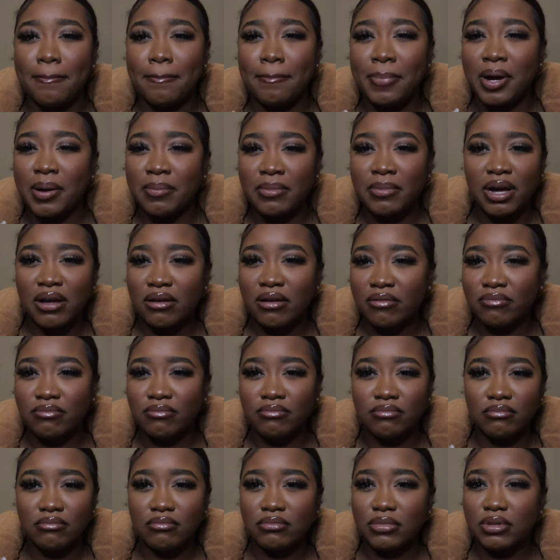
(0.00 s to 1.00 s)
But my
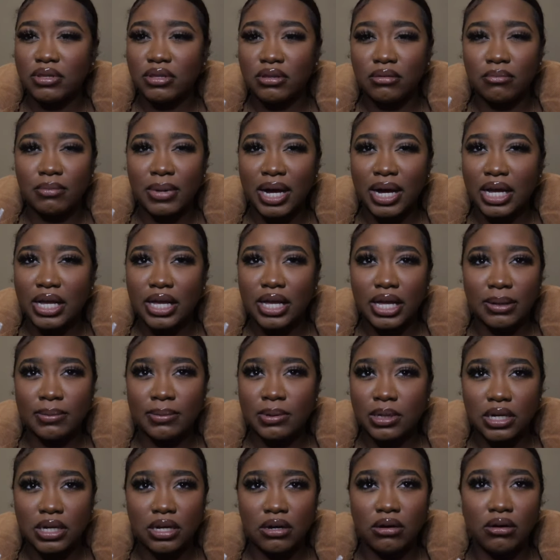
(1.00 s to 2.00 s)
my
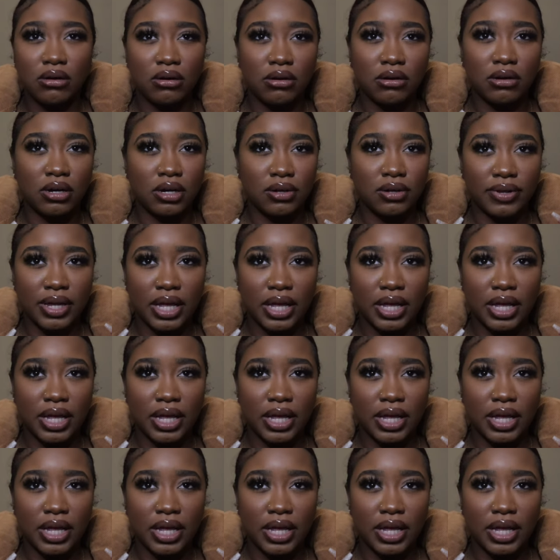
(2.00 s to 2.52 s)
camera cut off